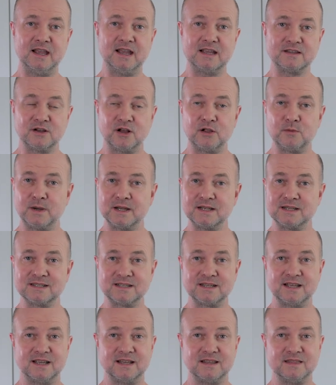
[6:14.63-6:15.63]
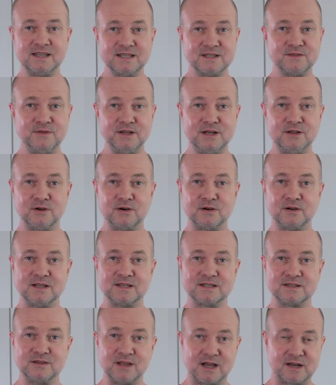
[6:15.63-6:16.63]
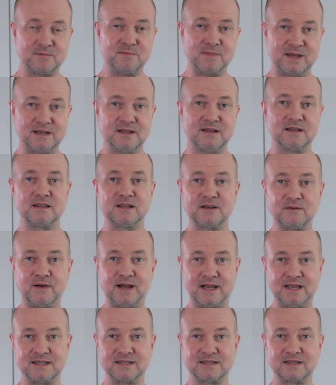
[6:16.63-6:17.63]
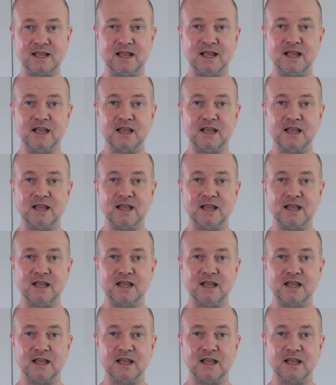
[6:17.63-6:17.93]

As always, this video is not medical advice.